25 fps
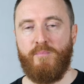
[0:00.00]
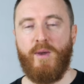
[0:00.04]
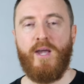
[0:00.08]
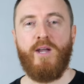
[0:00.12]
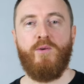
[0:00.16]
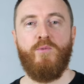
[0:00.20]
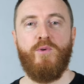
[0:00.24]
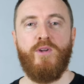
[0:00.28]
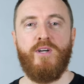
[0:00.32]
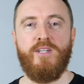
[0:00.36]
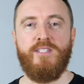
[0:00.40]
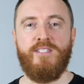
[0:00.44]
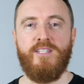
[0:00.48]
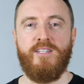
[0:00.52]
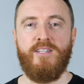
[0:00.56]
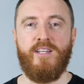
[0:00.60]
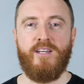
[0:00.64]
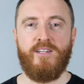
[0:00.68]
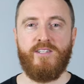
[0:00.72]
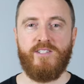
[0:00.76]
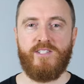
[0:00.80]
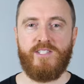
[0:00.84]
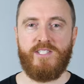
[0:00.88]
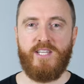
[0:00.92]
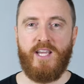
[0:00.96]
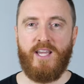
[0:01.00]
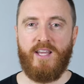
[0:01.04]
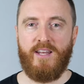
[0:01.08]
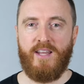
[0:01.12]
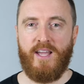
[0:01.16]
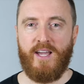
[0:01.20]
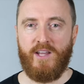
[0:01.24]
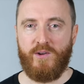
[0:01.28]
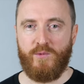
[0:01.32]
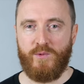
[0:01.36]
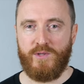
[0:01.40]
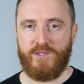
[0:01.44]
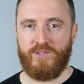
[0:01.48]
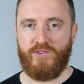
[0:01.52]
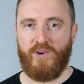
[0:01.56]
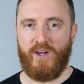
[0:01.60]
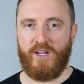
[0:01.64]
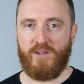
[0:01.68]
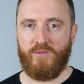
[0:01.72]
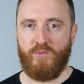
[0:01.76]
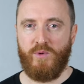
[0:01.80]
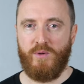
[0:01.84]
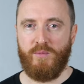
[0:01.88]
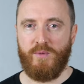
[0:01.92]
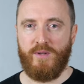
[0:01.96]
Back when I didn't understand how to
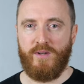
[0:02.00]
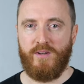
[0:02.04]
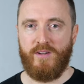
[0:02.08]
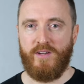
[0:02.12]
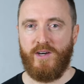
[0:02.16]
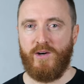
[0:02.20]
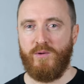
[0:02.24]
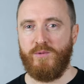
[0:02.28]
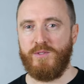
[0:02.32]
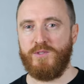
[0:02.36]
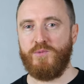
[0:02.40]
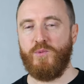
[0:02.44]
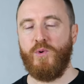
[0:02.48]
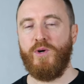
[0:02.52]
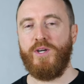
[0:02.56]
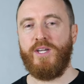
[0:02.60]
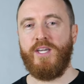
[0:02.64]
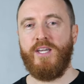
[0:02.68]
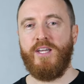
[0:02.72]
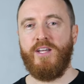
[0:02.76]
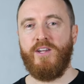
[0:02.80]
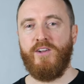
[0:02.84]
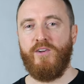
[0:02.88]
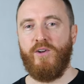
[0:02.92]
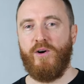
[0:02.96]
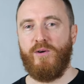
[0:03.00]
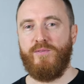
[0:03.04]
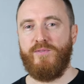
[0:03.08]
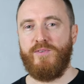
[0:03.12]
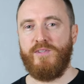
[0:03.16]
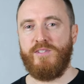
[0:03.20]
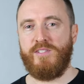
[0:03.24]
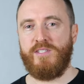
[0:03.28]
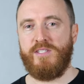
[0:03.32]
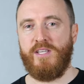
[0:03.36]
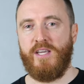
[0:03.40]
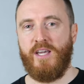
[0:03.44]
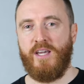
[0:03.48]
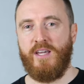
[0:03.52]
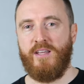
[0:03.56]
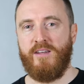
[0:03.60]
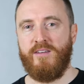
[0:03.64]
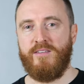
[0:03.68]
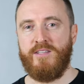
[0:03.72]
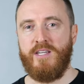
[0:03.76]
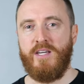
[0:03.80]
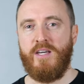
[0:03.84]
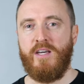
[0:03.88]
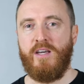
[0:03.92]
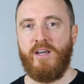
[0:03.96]
attract women, I was working in an office
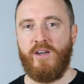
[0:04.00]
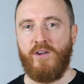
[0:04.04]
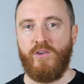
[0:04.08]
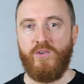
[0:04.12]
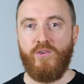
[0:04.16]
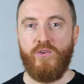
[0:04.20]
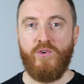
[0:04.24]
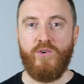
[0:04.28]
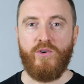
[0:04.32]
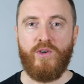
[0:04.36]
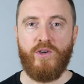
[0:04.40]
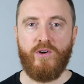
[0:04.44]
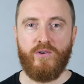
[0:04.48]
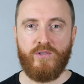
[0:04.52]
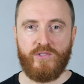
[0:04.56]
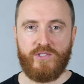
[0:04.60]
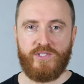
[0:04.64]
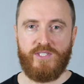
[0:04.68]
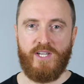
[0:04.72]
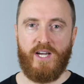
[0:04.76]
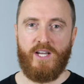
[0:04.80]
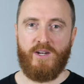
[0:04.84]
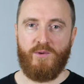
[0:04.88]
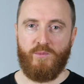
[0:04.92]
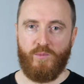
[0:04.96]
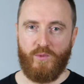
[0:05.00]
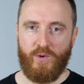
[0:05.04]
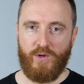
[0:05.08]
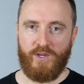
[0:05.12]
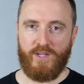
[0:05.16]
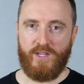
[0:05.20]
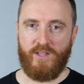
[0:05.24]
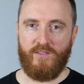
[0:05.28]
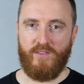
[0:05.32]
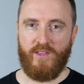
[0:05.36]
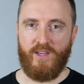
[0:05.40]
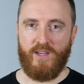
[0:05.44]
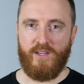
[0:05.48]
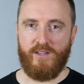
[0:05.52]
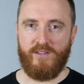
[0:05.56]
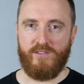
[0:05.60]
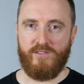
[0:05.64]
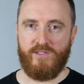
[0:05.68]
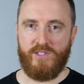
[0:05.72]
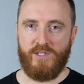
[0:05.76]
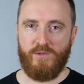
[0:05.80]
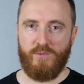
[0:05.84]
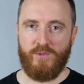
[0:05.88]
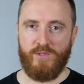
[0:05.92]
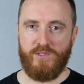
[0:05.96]
and a new girl started working there.
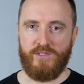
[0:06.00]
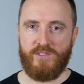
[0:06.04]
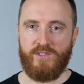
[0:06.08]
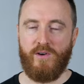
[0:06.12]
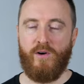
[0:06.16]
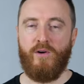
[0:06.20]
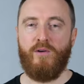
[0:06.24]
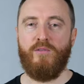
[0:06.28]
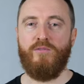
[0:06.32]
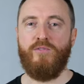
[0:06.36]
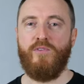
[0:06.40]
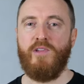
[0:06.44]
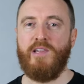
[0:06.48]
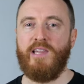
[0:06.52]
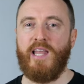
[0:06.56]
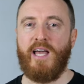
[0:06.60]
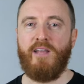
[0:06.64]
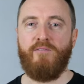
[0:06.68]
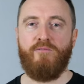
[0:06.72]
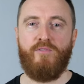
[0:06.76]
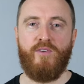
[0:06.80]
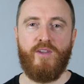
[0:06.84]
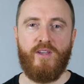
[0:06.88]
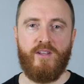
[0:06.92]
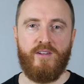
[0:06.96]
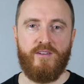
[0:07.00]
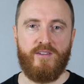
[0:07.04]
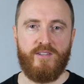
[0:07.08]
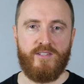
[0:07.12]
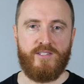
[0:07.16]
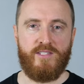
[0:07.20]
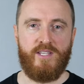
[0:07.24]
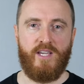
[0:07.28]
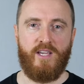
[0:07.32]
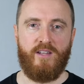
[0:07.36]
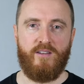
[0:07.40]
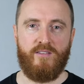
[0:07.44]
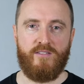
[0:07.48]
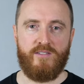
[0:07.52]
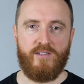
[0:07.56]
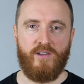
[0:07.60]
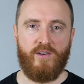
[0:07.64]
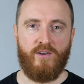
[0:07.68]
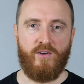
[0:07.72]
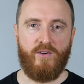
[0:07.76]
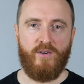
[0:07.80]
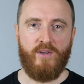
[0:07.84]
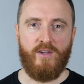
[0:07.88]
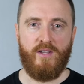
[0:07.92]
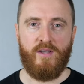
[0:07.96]
She was of Latvian descent,
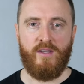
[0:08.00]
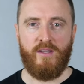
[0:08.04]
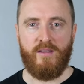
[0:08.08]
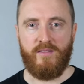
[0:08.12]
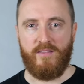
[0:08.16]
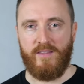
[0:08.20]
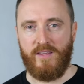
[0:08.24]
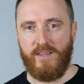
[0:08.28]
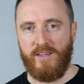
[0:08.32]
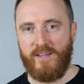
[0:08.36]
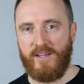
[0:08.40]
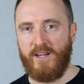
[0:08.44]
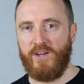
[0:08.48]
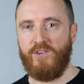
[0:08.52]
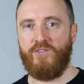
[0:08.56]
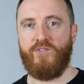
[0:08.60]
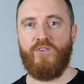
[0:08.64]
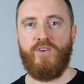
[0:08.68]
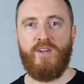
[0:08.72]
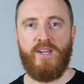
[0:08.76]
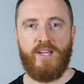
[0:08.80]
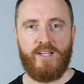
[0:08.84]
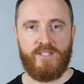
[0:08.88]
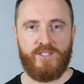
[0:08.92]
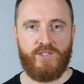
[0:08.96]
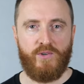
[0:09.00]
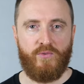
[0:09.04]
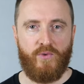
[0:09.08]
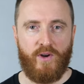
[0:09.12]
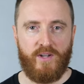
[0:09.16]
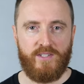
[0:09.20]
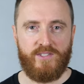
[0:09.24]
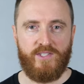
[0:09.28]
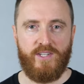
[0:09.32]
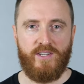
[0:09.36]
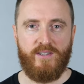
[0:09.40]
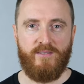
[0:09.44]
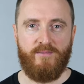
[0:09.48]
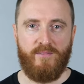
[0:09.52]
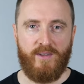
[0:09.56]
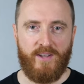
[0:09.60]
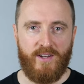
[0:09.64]
so the country next to Russia.